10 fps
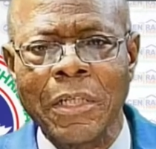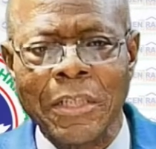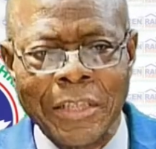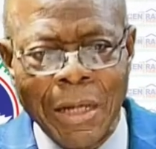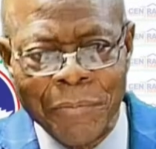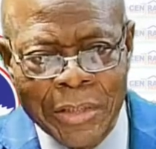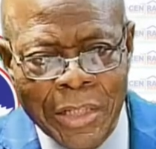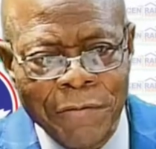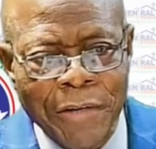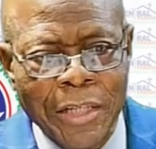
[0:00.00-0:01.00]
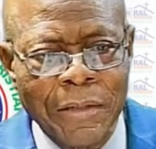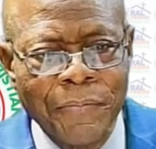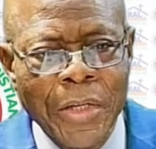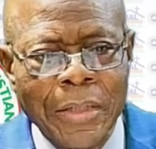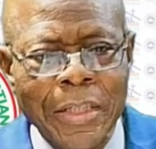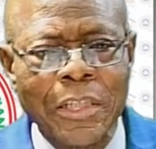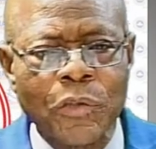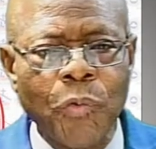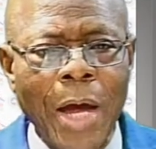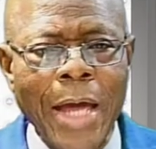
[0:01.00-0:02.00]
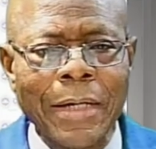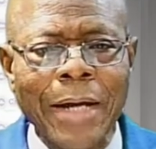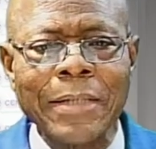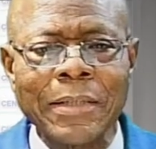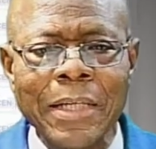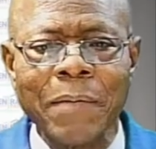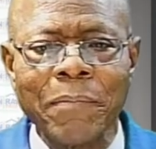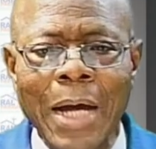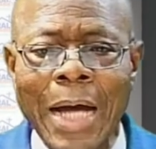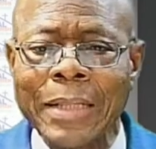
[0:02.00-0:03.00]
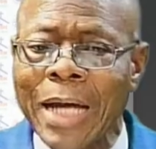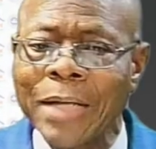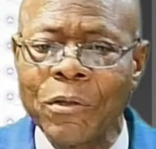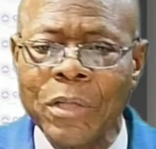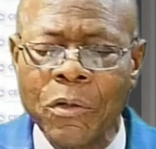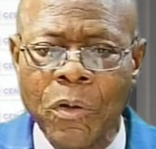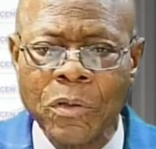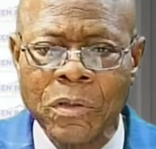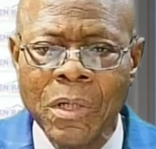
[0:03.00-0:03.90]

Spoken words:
shall be delivered. This is why Christ came and died on the cross,